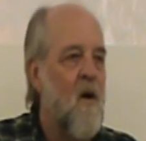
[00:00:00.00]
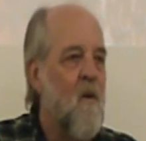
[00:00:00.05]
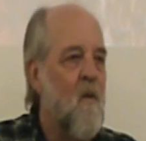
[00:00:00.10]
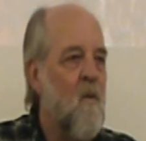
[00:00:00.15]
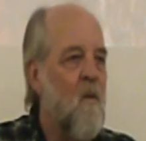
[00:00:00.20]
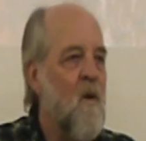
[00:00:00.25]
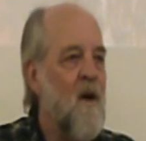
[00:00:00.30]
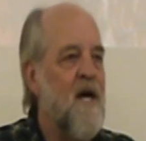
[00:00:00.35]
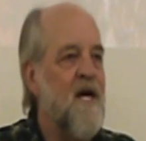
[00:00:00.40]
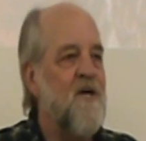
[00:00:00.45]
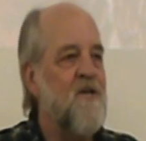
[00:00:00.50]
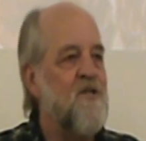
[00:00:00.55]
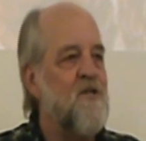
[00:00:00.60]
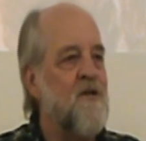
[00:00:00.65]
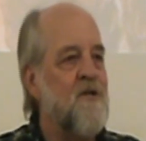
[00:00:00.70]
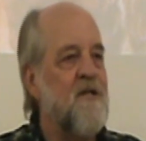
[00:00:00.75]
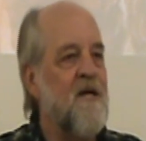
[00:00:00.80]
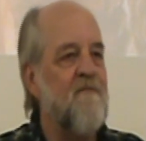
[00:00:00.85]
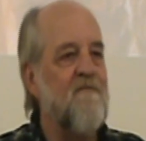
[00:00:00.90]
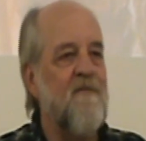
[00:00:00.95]
We
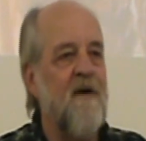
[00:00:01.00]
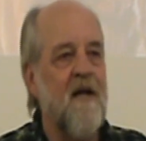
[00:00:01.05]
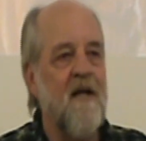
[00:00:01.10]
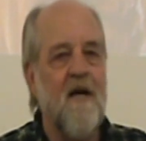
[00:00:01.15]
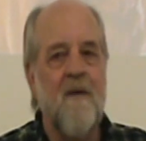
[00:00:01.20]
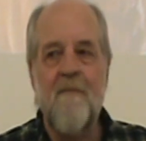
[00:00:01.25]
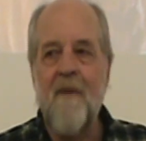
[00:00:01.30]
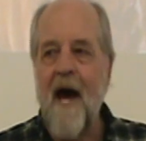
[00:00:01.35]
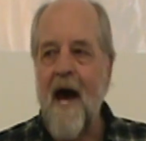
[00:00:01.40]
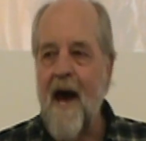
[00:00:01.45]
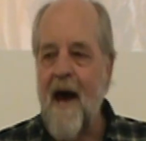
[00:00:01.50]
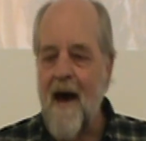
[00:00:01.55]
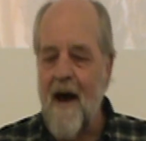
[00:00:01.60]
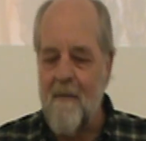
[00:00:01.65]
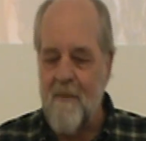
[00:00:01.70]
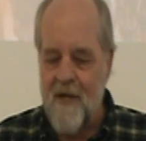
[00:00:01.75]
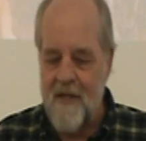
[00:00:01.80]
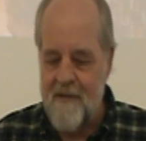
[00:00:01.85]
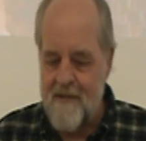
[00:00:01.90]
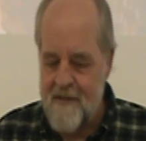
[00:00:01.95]
should develop a
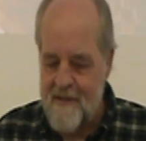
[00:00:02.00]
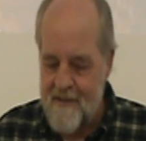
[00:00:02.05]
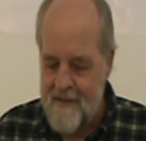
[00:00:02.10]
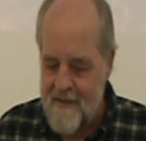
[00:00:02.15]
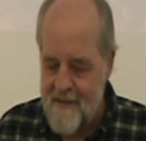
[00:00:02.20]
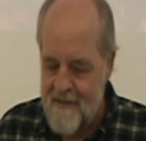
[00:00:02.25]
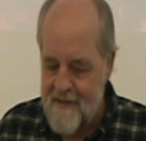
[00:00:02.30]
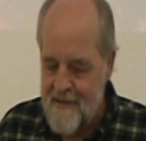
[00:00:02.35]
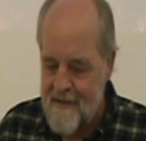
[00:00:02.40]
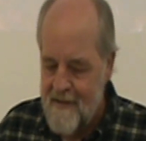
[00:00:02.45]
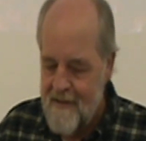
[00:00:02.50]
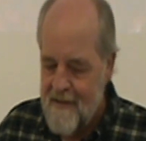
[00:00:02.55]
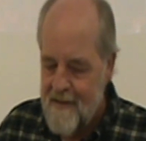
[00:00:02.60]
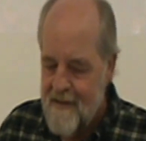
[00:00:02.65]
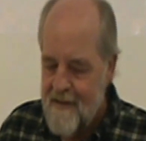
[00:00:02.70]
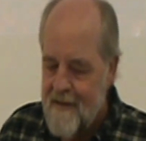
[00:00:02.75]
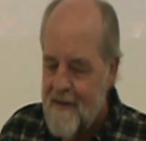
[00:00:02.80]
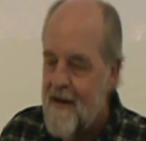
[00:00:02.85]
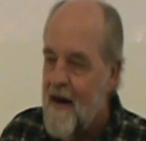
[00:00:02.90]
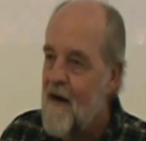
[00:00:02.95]
habit
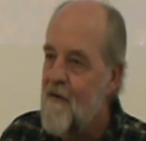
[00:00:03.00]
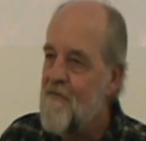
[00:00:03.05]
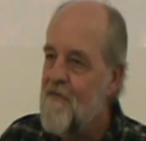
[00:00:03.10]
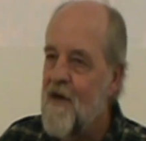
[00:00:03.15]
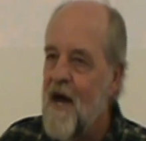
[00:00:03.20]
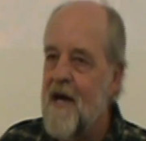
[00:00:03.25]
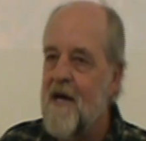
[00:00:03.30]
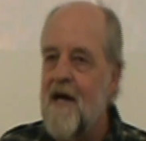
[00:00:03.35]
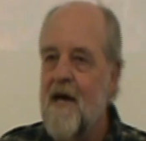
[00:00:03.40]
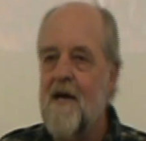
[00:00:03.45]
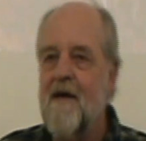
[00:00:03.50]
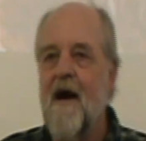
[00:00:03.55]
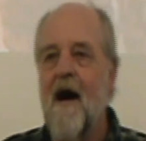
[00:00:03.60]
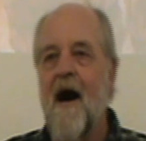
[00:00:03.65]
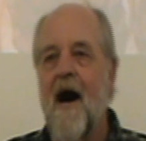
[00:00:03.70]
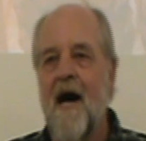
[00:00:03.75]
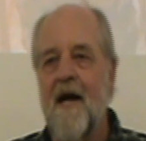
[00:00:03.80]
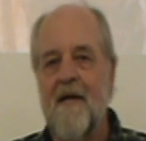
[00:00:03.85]
of thanking God.